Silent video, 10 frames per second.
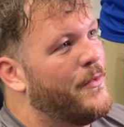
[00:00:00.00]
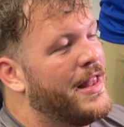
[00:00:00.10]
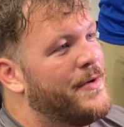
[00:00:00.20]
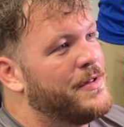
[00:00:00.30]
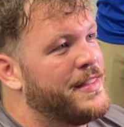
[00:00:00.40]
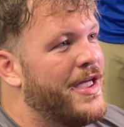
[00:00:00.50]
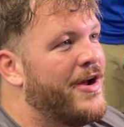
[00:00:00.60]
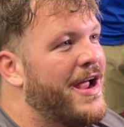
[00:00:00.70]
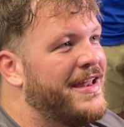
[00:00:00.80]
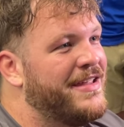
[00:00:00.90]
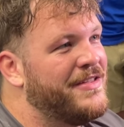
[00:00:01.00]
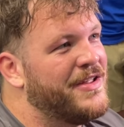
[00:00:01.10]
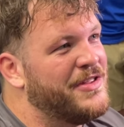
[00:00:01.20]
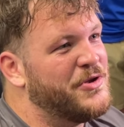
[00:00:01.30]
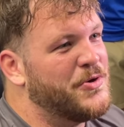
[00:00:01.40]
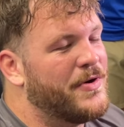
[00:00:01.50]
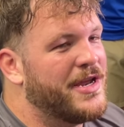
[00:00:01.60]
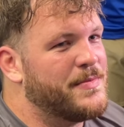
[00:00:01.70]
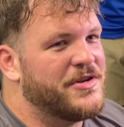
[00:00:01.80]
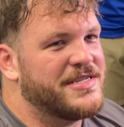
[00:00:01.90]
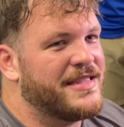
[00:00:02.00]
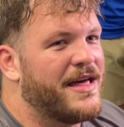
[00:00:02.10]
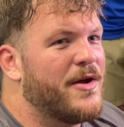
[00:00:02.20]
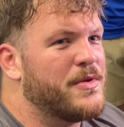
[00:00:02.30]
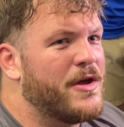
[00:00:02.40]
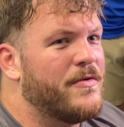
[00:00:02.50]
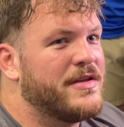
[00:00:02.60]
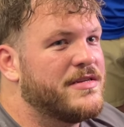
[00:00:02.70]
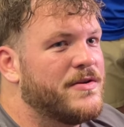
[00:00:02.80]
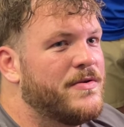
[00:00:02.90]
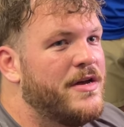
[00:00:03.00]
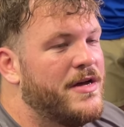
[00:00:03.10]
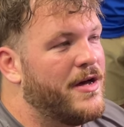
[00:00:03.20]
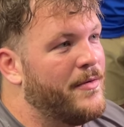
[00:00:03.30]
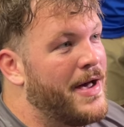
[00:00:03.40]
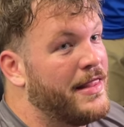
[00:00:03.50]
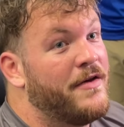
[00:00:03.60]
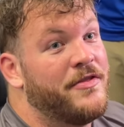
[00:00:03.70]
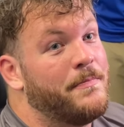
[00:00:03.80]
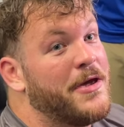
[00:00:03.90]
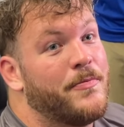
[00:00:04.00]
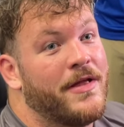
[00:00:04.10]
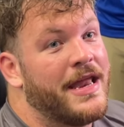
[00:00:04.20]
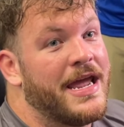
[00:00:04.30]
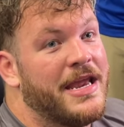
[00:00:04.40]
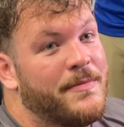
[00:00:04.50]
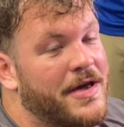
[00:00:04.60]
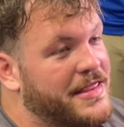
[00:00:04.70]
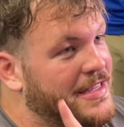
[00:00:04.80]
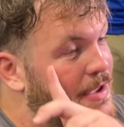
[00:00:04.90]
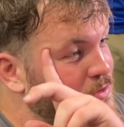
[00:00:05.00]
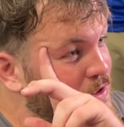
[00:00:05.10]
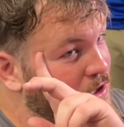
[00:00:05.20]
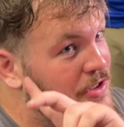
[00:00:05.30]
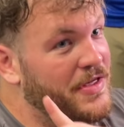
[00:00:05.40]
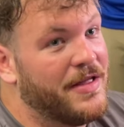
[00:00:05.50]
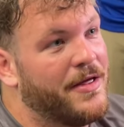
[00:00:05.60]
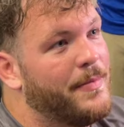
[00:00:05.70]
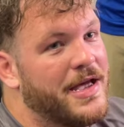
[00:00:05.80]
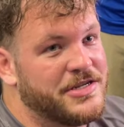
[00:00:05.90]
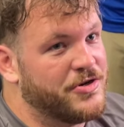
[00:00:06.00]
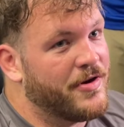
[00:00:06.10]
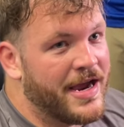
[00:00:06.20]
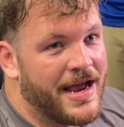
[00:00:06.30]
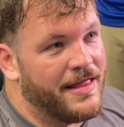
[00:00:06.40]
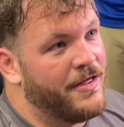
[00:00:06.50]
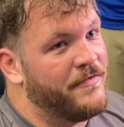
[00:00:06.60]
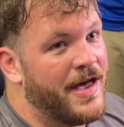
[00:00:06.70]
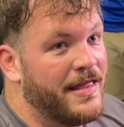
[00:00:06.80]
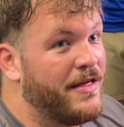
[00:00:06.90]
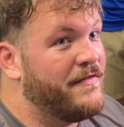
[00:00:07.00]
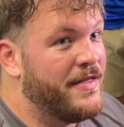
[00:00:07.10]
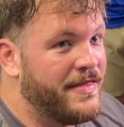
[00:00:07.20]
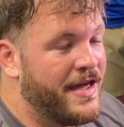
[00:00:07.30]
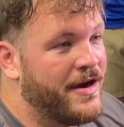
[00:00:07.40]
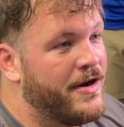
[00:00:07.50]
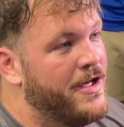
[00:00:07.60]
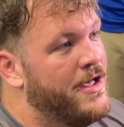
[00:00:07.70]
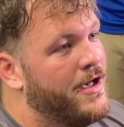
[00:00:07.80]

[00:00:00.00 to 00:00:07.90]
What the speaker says: while I was there, I didn't enjoy it as much as I thought I was going to. I love the people at A&M. I think that was really good. The alumni is great. I loved it there.